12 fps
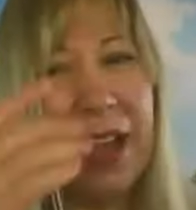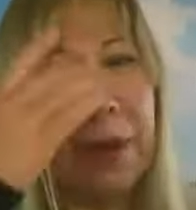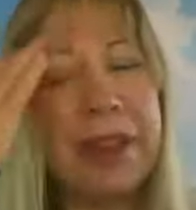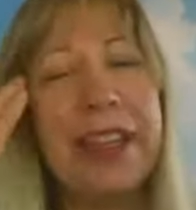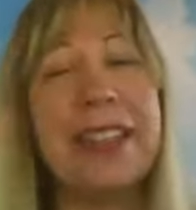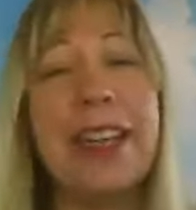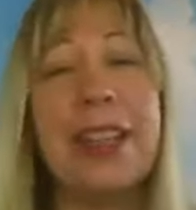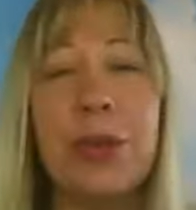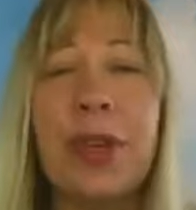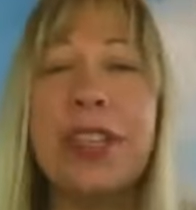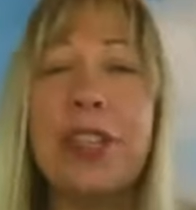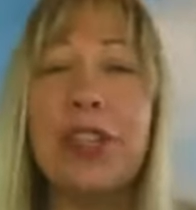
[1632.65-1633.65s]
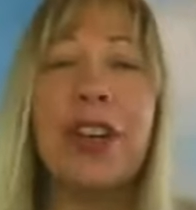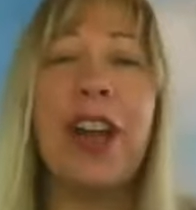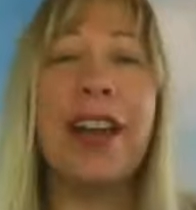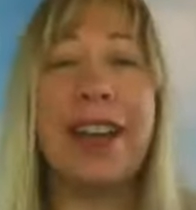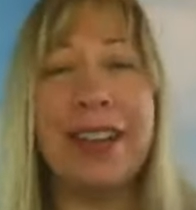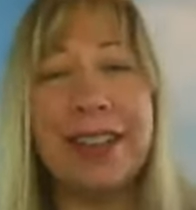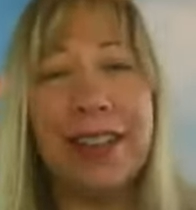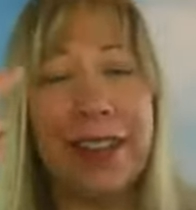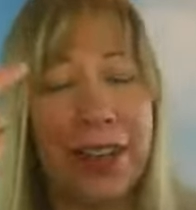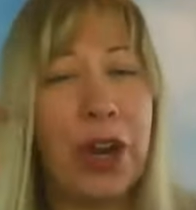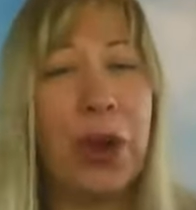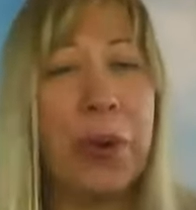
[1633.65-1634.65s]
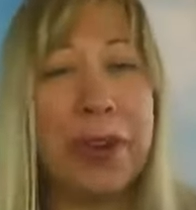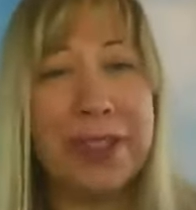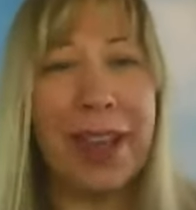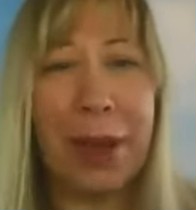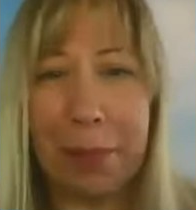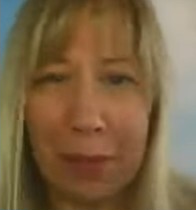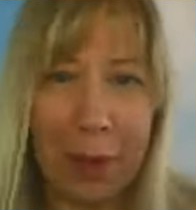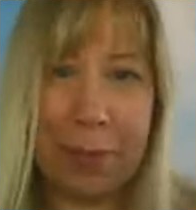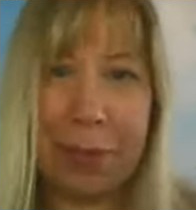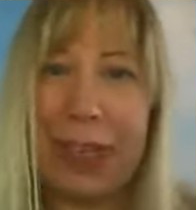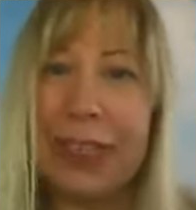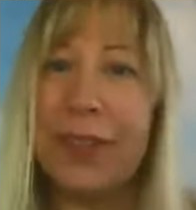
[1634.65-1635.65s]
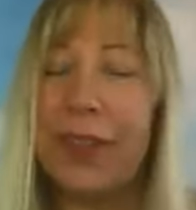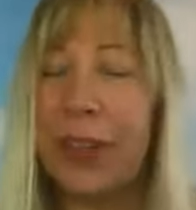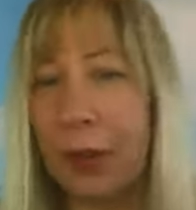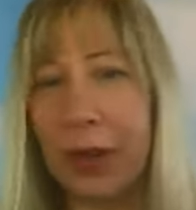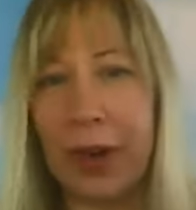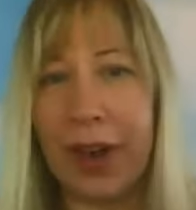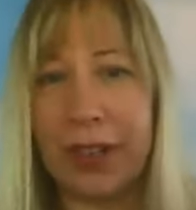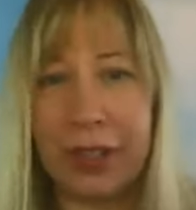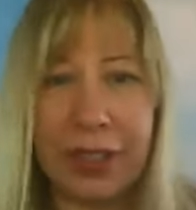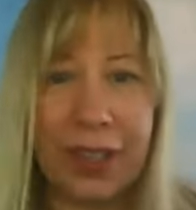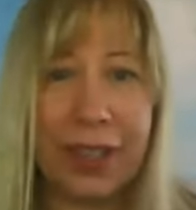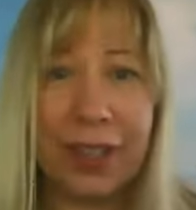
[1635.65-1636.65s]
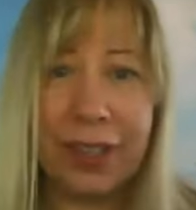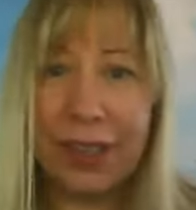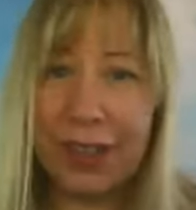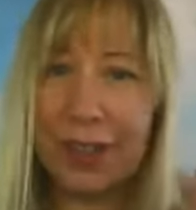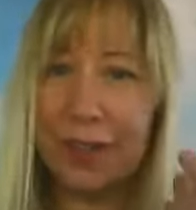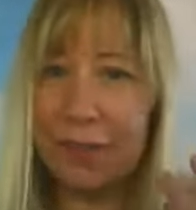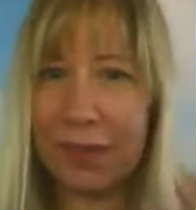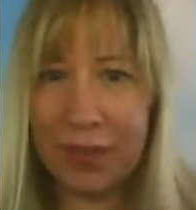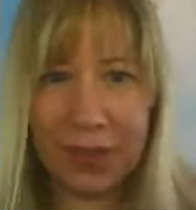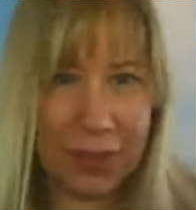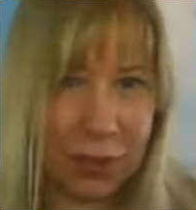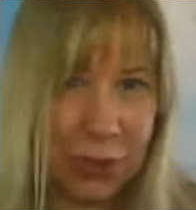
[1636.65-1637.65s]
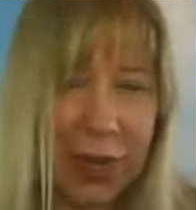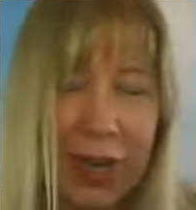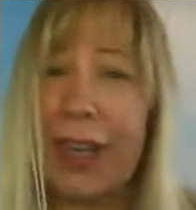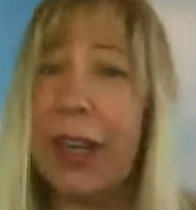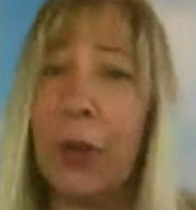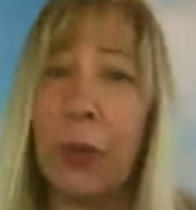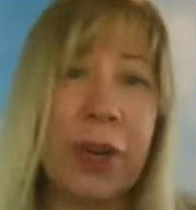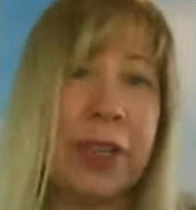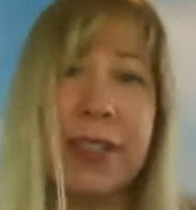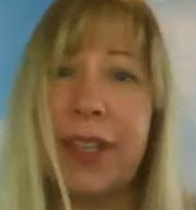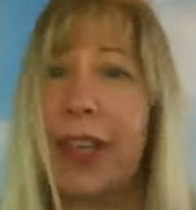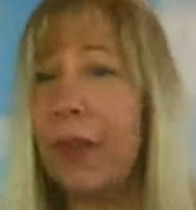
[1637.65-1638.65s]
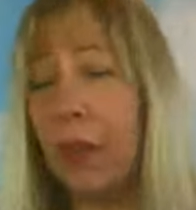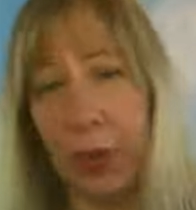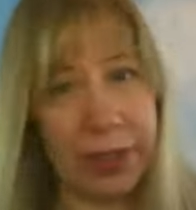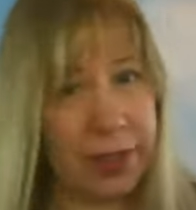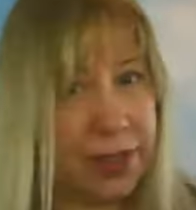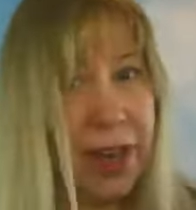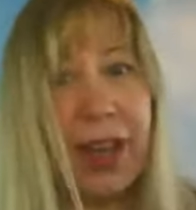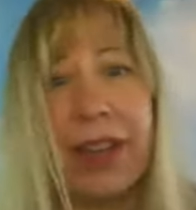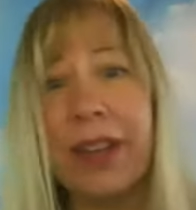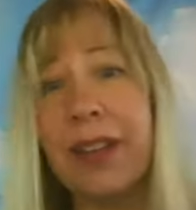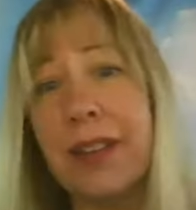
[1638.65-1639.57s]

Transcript: But they say, trust your gut. Is that a piece of it where you're actually training it? What's safe, what's not?